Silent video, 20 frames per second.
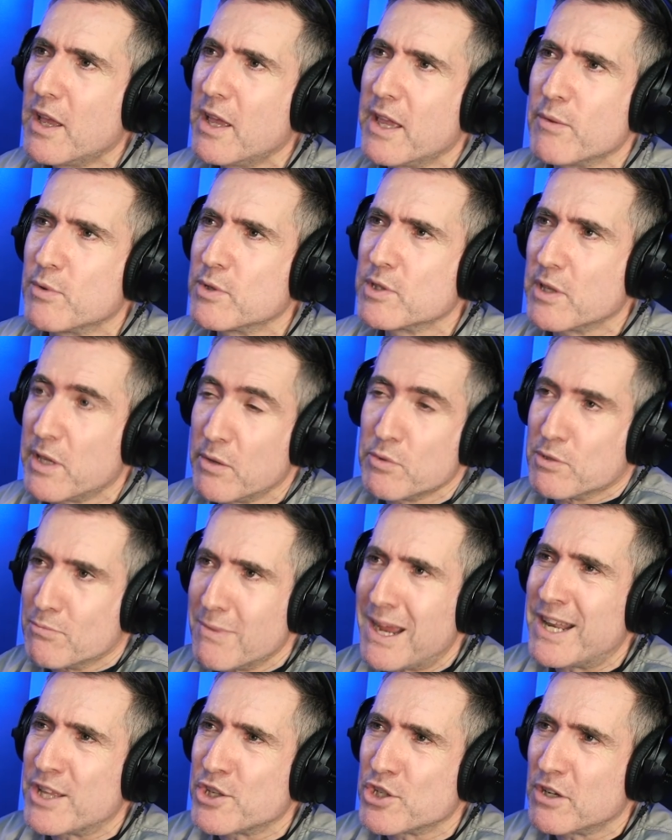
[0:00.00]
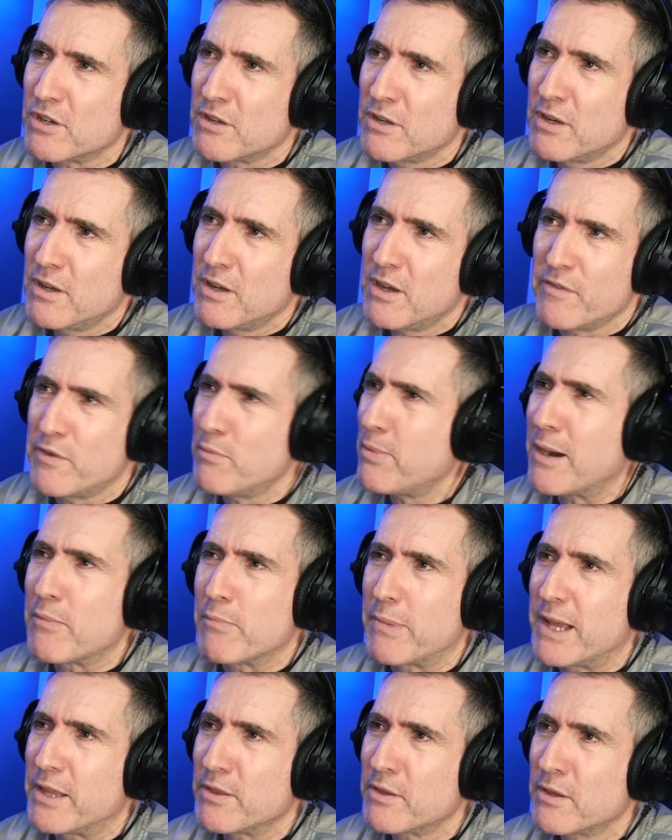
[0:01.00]
He was a manager of a punk
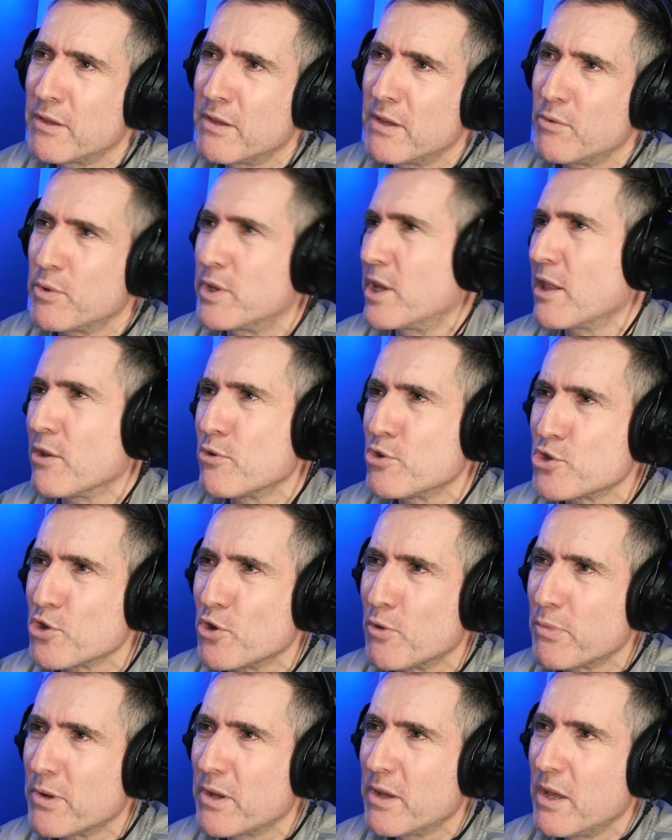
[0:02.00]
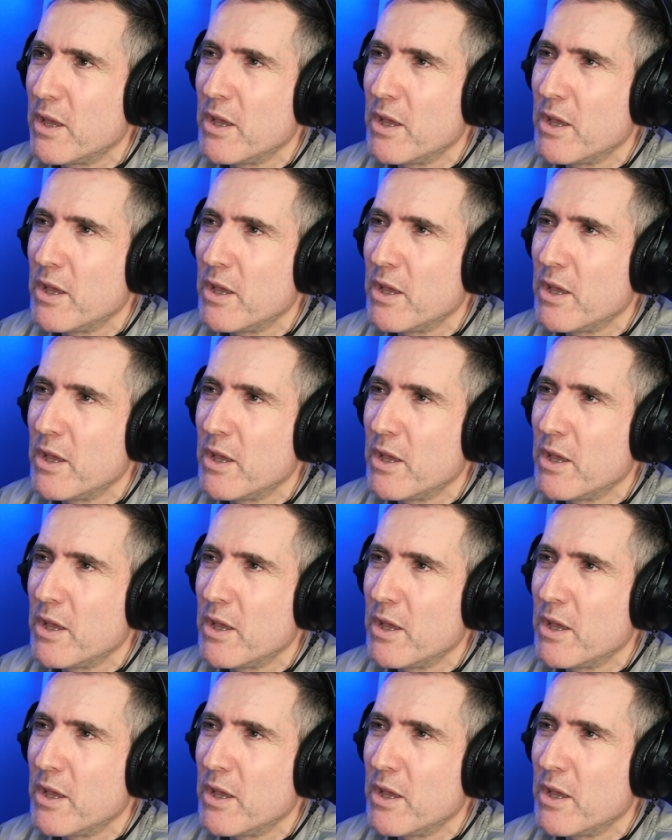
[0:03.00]
band with a clothes shop.